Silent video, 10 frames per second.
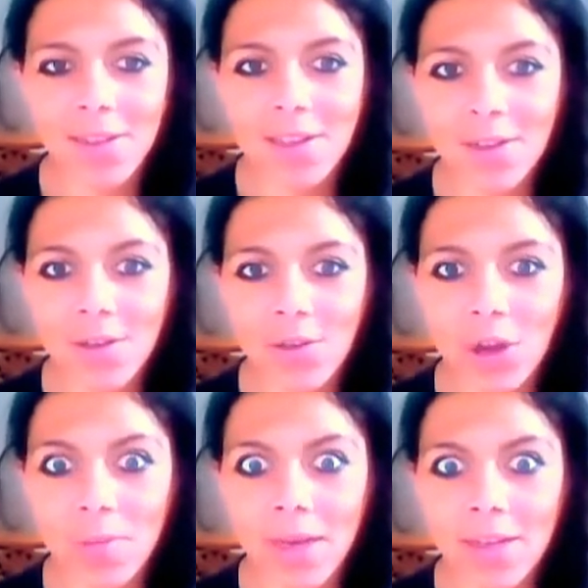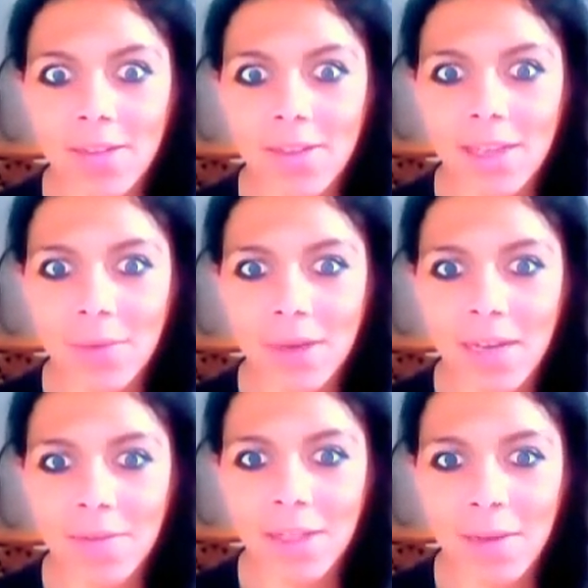grip back
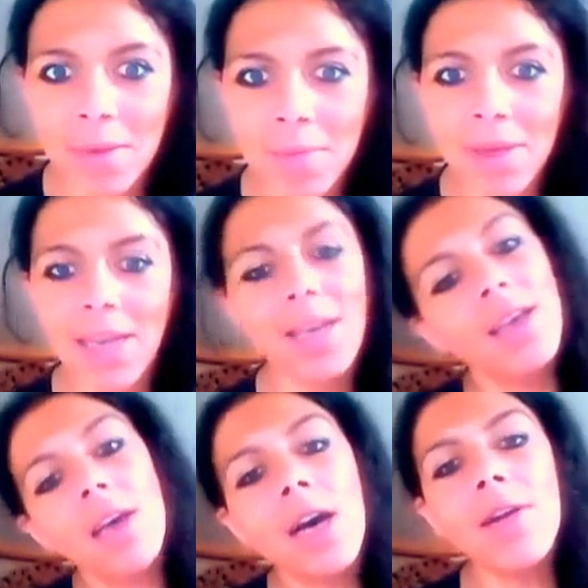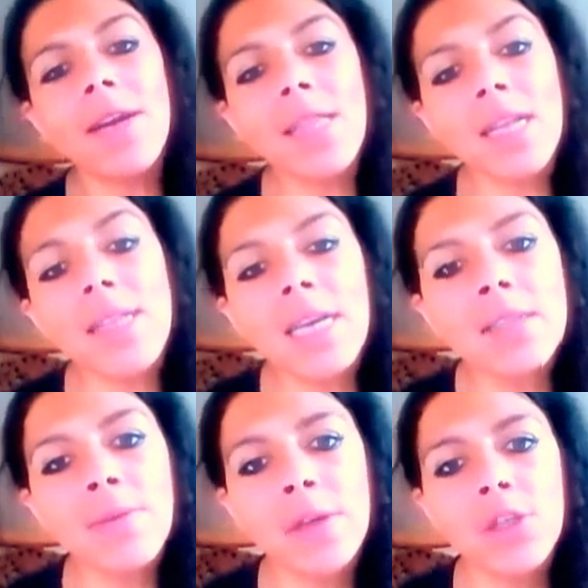to normality, whatever that
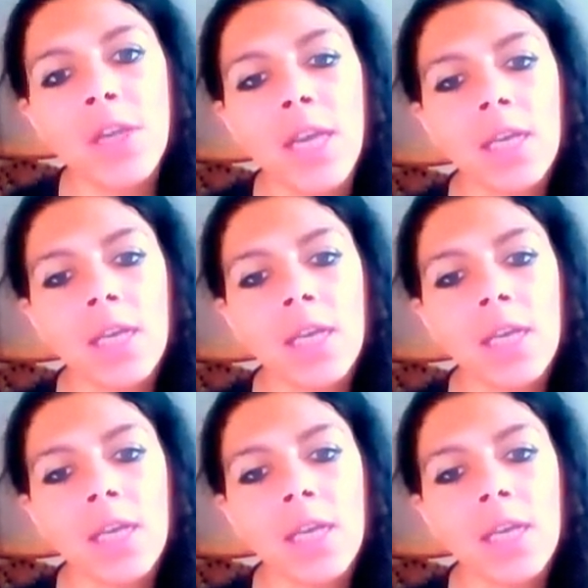may be.